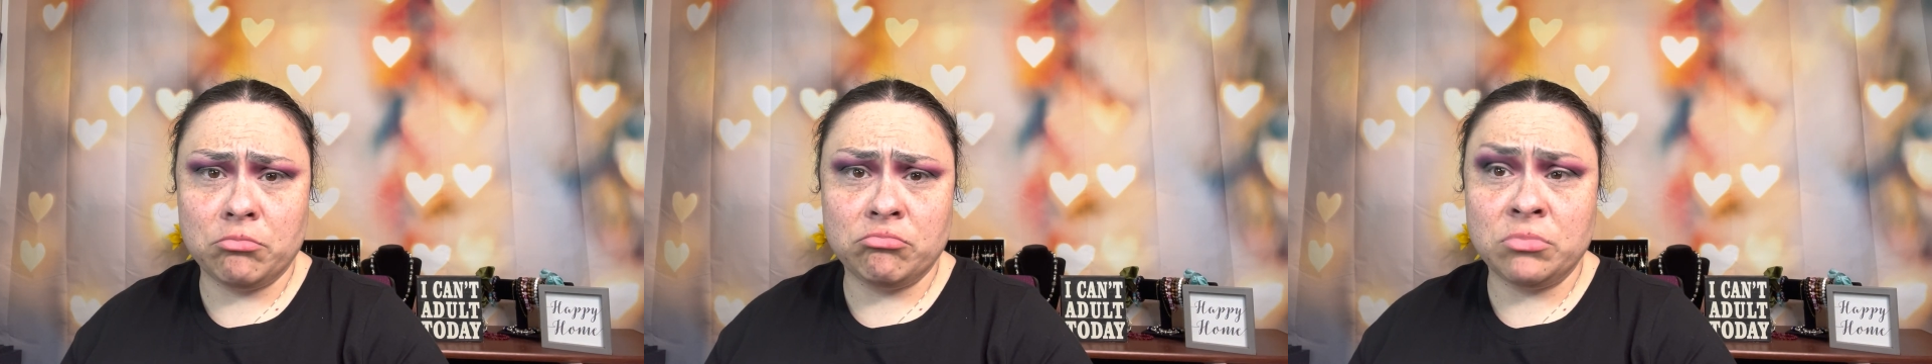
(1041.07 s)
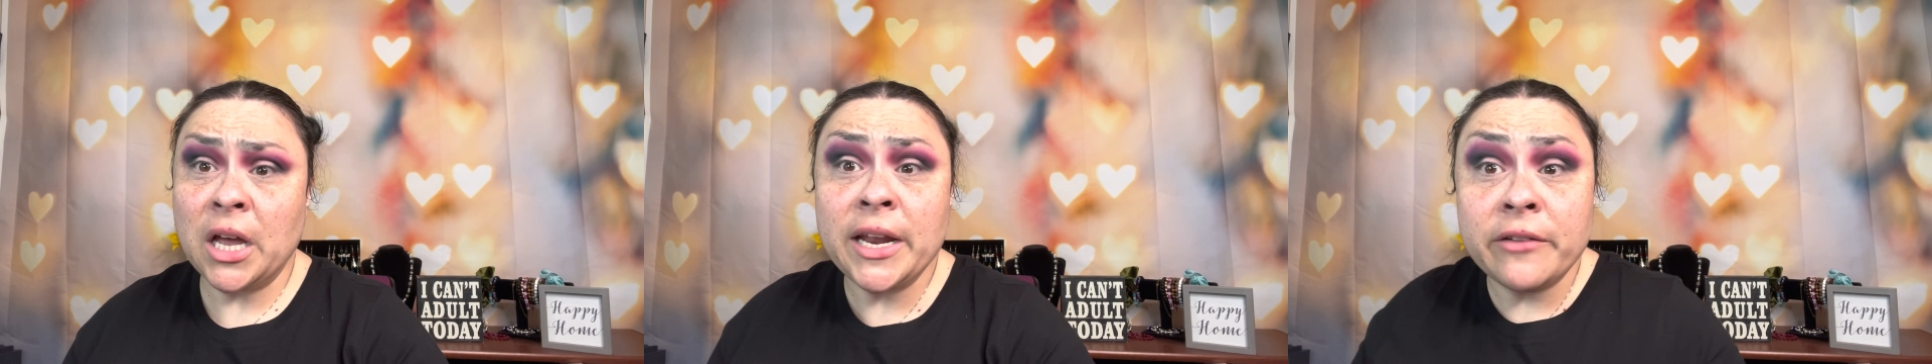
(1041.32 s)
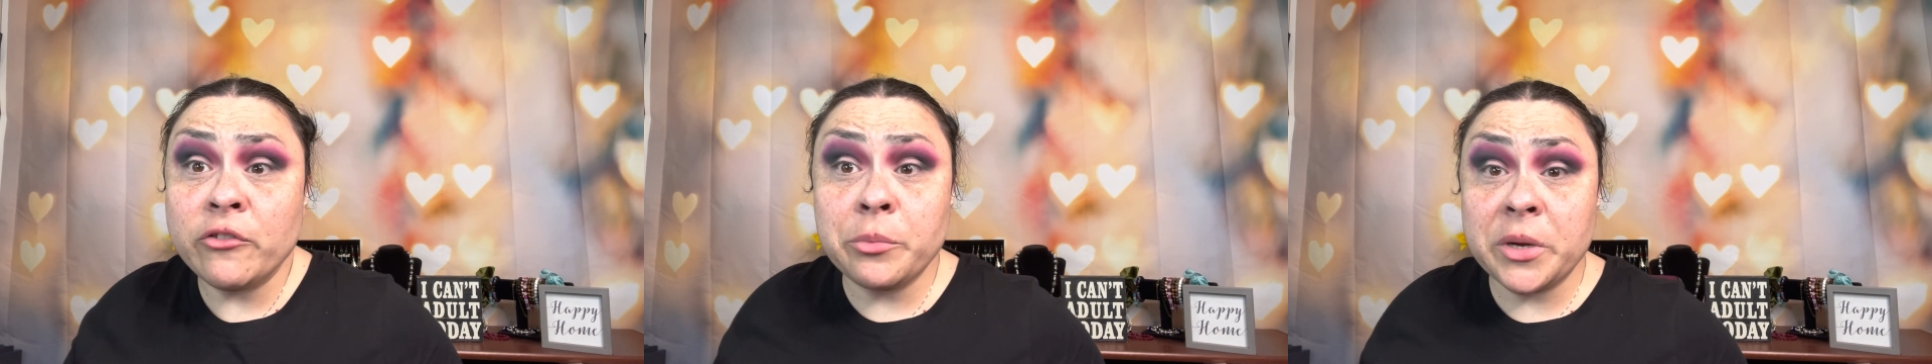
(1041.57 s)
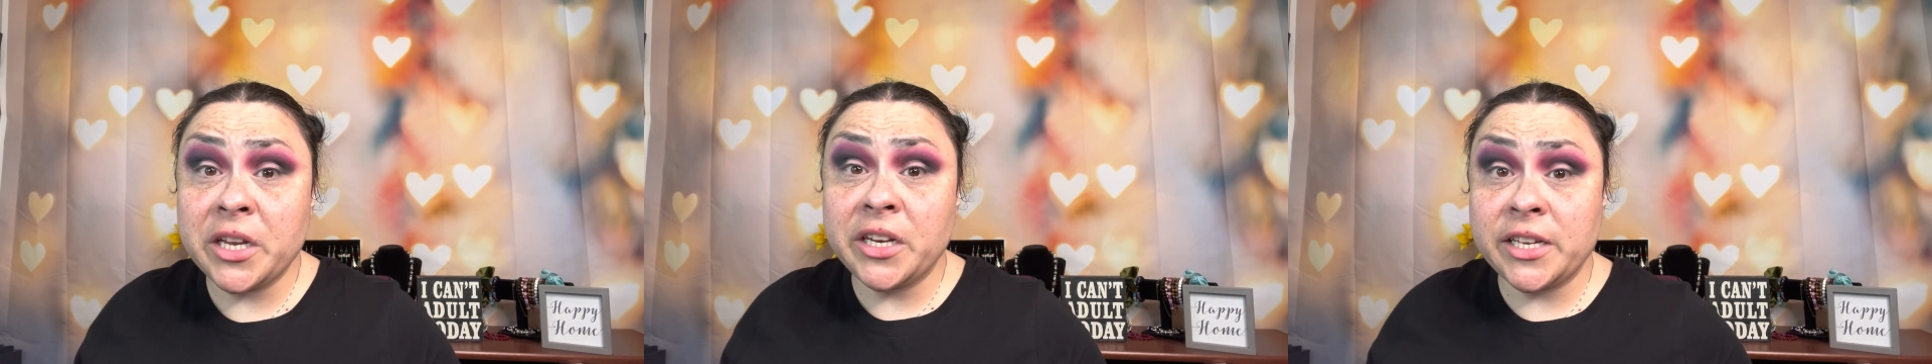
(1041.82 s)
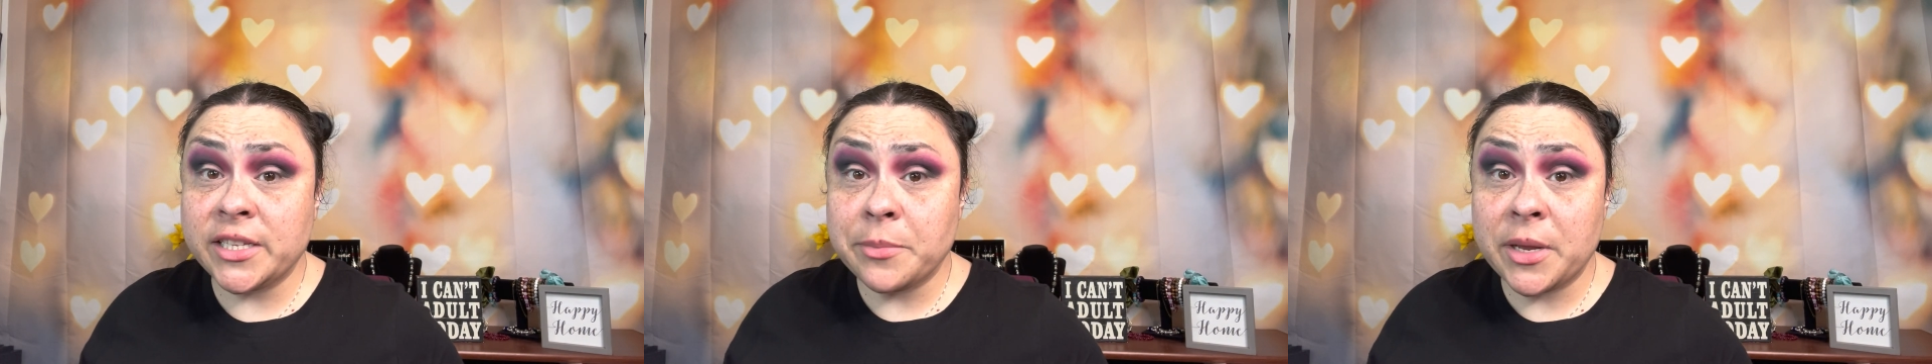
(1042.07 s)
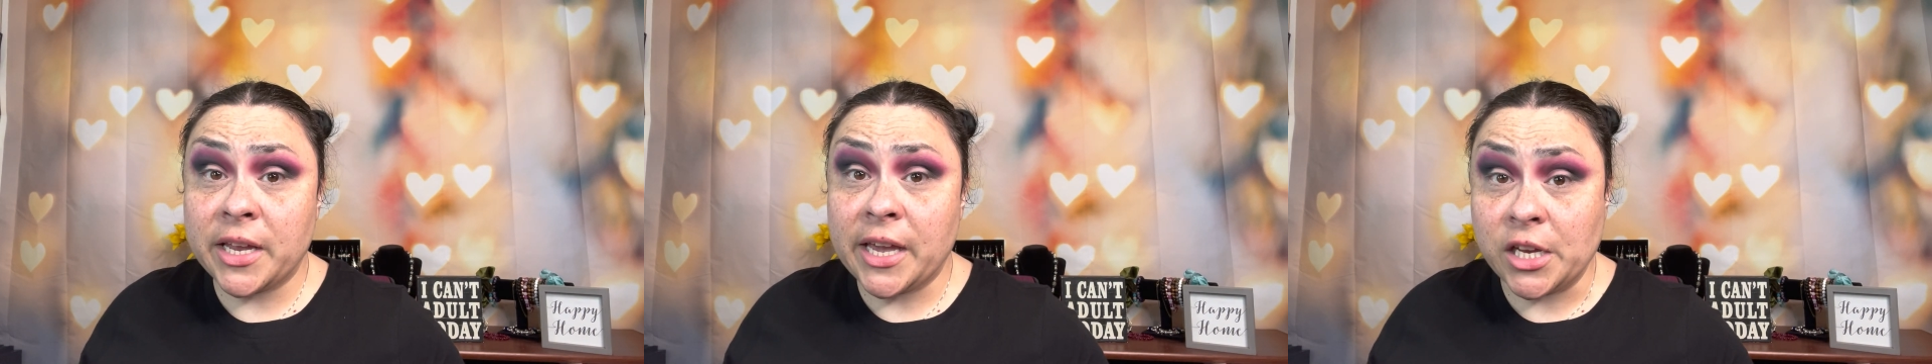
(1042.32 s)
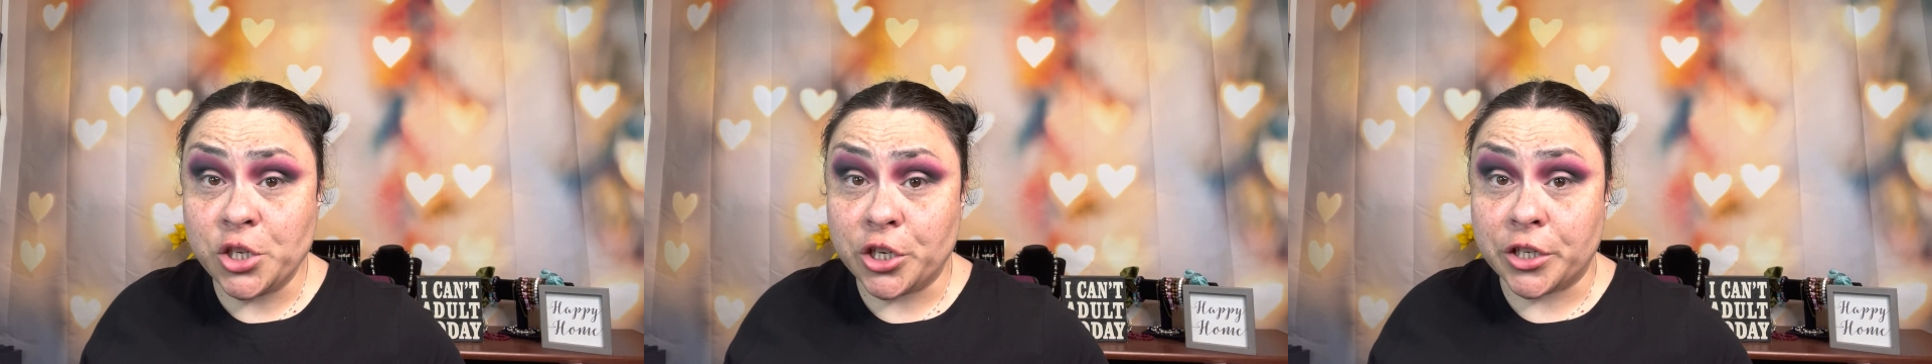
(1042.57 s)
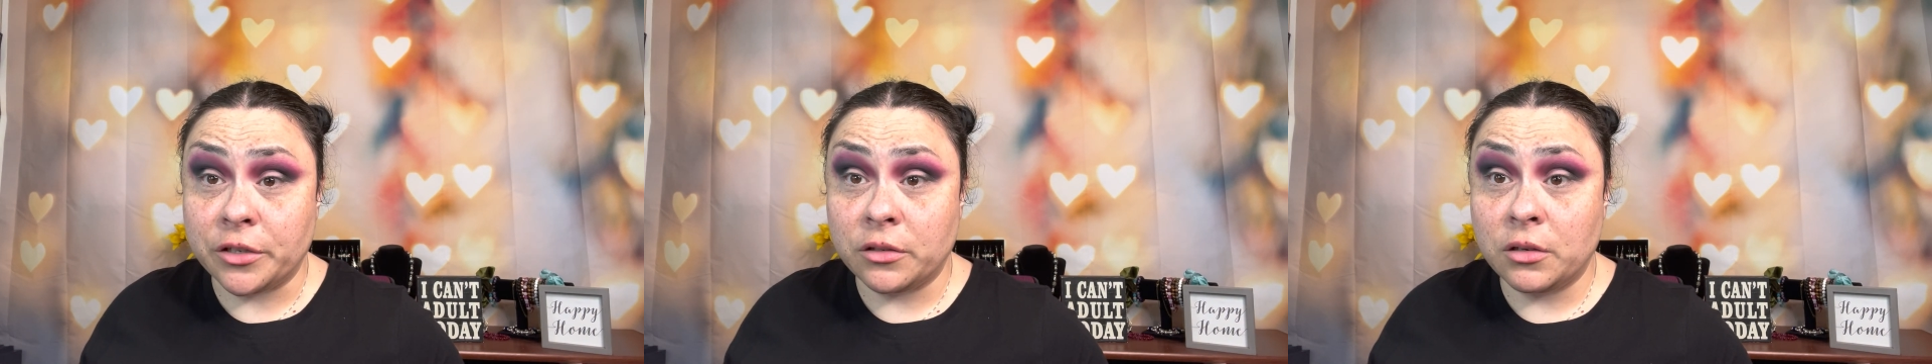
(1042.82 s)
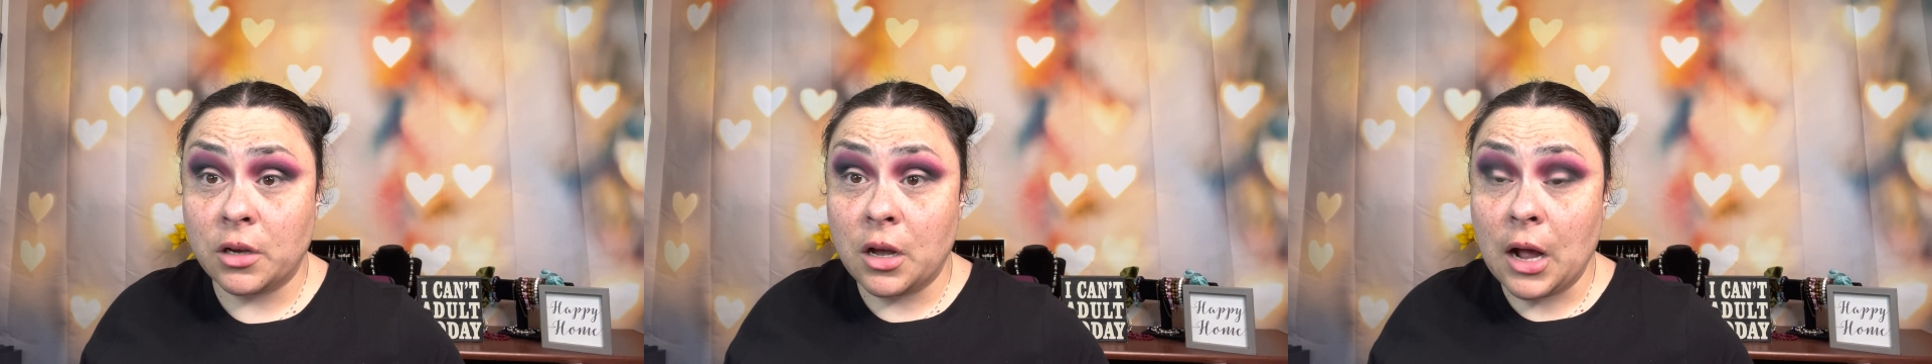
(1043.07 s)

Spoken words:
Not everybody needs medication.